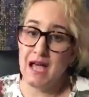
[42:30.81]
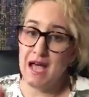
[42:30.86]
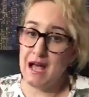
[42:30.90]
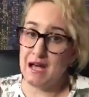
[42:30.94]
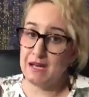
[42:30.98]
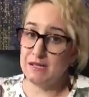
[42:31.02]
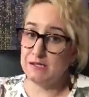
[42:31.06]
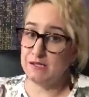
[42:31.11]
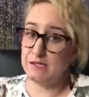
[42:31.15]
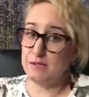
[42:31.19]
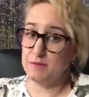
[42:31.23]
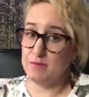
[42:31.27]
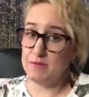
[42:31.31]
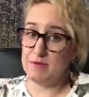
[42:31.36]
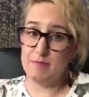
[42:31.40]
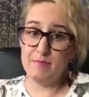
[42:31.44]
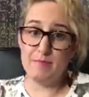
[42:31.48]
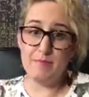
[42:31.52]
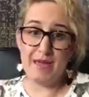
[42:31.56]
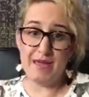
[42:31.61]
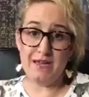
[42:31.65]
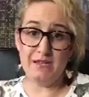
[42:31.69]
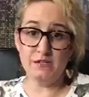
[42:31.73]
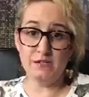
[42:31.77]
has to be
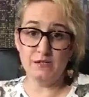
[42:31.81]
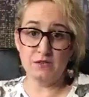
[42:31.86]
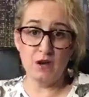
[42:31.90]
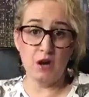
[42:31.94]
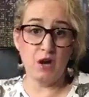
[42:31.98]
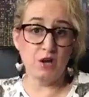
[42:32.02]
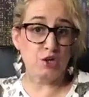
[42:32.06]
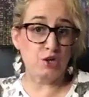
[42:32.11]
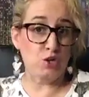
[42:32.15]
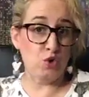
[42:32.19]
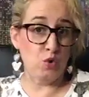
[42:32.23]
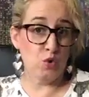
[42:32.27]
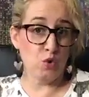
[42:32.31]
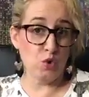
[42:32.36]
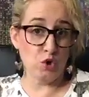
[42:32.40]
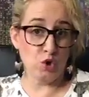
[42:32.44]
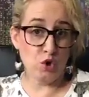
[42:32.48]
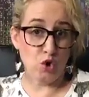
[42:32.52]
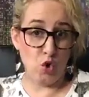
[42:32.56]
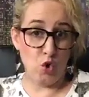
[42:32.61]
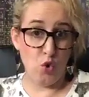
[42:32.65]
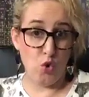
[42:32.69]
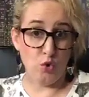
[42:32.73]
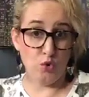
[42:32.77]
based on your
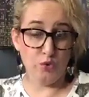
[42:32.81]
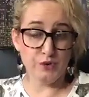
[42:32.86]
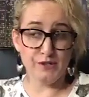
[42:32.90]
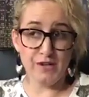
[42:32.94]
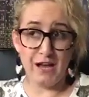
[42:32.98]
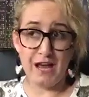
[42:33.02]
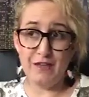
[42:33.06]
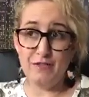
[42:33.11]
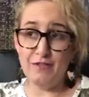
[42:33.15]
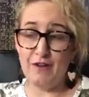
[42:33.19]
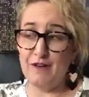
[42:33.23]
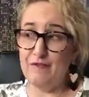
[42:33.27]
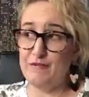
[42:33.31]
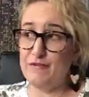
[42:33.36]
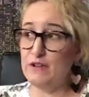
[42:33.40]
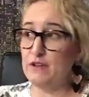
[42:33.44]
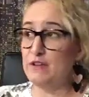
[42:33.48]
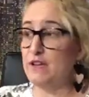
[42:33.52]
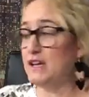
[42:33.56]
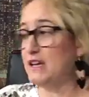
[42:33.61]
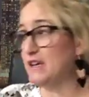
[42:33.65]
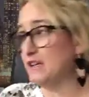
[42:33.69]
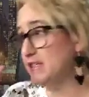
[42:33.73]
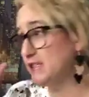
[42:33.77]
goals. I
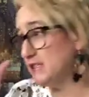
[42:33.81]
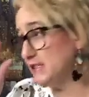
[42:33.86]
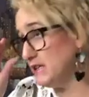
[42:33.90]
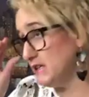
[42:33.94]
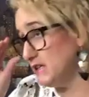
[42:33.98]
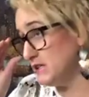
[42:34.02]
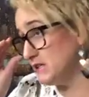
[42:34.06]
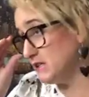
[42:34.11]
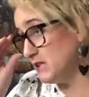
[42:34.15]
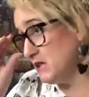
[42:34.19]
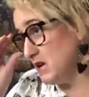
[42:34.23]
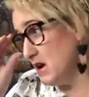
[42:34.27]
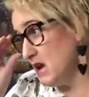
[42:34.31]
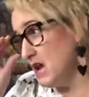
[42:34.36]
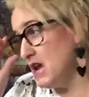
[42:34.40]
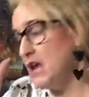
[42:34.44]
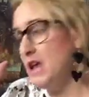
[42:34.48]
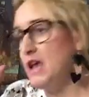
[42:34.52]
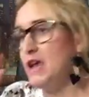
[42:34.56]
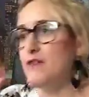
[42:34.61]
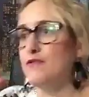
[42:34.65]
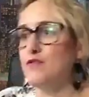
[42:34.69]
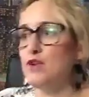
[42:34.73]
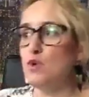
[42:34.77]
feel like it's this.
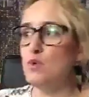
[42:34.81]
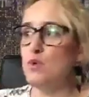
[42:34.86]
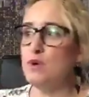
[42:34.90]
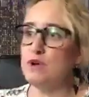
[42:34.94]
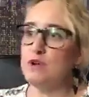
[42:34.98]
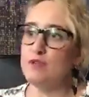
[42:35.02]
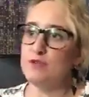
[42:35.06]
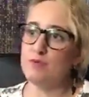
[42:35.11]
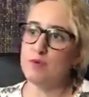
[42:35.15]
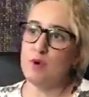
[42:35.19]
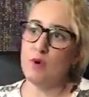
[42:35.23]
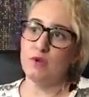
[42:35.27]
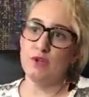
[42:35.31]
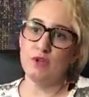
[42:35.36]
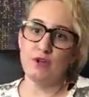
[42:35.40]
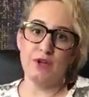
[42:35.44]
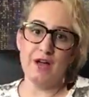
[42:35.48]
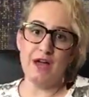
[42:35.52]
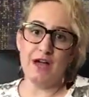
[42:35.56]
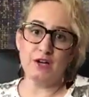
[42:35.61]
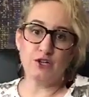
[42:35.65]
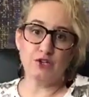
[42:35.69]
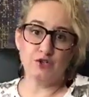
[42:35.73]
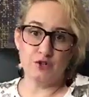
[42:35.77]
If you want to throw a
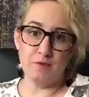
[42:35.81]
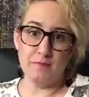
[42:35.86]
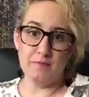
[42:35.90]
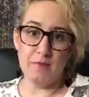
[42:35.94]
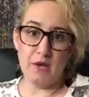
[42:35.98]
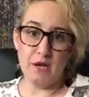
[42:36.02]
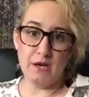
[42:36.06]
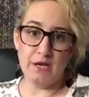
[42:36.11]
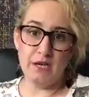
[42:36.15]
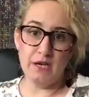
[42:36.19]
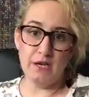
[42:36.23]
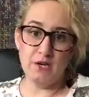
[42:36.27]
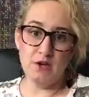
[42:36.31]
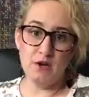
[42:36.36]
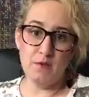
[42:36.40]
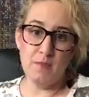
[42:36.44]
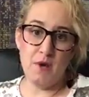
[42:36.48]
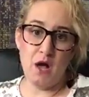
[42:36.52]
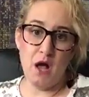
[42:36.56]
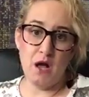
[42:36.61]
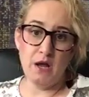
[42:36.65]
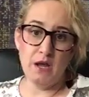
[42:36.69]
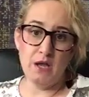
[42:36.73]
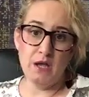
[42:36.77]
little extra money in your
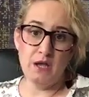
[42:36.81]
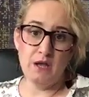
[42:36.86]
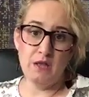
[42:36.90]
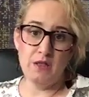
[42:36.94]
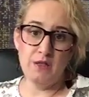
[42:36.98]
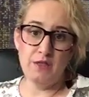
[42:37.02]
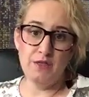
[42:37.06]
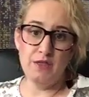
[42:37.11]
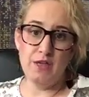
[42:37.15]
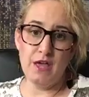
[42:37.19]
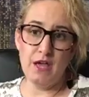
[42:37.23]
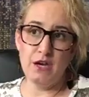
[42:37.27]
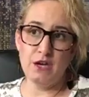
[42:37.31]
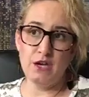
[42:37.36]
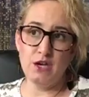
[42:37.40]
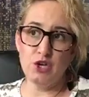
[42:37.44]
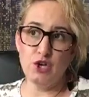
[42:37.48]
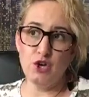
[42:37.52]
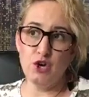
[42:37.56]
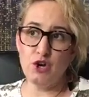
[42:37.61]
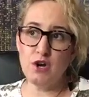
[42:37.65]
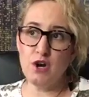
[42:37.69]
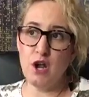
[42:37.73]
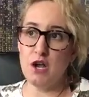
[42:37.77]
pocket, then
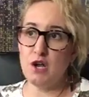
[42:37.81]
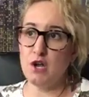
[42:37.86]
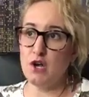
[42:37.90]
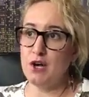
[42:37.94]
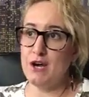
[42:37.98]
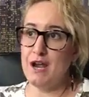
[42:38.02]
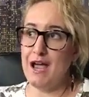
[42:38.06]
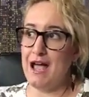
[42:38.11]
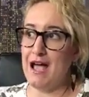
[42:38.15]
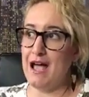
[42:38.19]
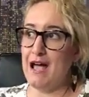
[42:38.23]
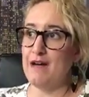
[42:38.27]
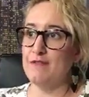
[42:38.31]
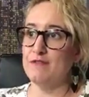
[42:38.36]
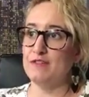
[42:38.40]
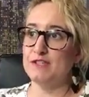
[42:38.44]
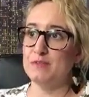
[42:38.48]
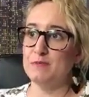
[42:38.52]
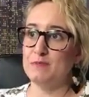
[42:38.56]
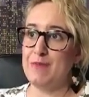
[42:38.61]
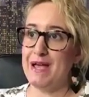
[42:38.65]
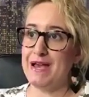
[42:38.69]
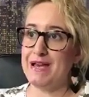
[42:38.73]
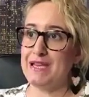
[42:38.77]
you're not going to have
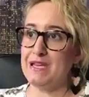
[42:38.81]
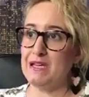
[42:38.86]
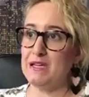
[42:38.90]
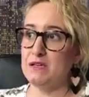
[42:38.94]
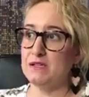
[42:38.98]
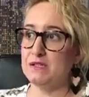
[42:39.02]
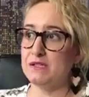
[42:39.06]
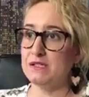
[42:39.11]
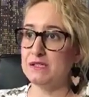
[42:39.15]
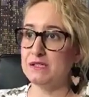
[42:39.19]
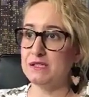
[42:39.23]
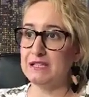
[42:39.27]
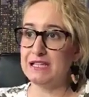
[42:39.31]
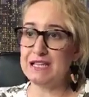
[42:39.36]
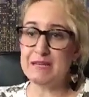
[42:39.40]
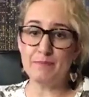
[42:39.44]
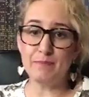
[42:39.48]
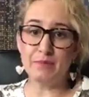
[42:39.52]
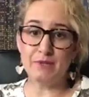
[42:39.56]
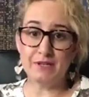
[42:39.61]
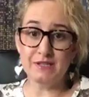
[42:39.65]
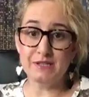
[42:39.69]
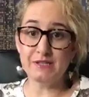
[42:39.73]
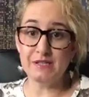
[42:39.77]
as many
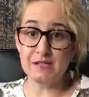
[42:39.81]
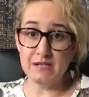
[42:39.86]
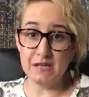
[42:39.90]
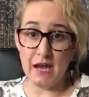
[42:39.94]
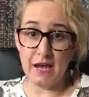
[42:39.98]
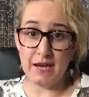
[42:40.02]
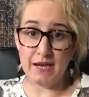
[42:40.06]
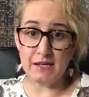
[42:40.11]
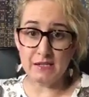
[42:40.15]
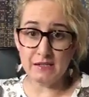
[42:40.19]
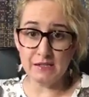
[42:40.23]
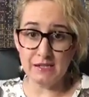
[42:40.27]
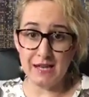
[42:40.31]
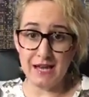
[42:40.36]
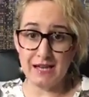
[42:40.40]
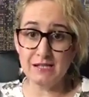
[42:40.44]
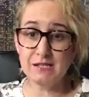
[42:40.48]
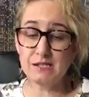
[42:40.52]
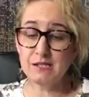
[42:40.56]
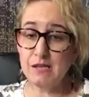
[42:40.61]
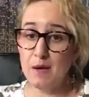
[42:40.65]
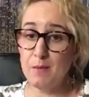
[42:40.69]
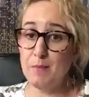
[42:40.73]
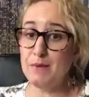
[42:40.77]
sleepless nights
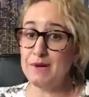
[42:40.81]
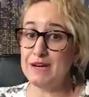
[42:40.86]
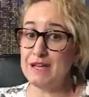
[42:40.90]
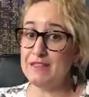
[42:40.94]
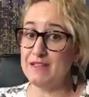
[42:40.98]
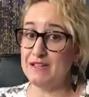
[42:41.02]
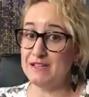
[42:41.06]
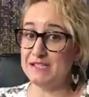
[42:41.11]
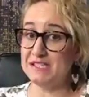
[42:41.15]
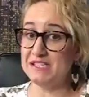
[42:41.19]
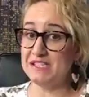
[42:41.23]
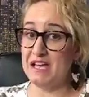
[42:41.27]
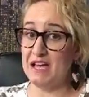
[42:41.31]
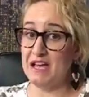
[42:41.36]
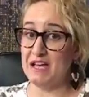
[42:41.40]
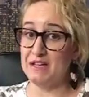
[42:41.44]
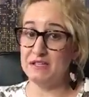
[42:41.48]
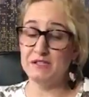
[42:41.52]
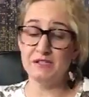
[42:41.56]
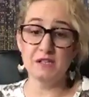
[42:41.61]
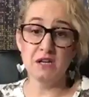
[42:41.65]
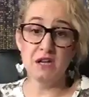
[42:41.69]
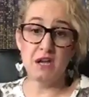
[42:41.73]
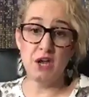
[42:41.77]
as somebody that
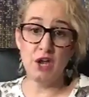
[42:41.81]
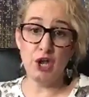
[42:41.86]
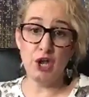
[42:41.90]
says,